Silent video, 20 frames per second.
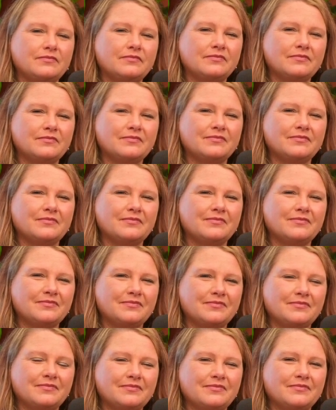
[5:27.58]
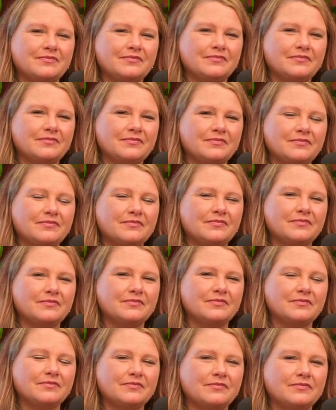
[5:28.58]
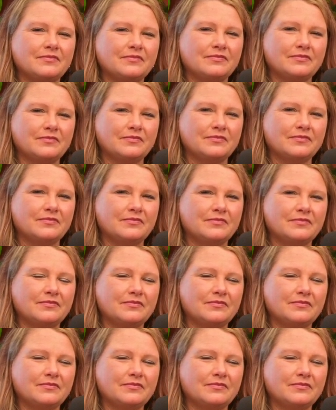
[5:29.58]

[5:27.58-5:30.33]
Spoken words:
The person shown says nothing.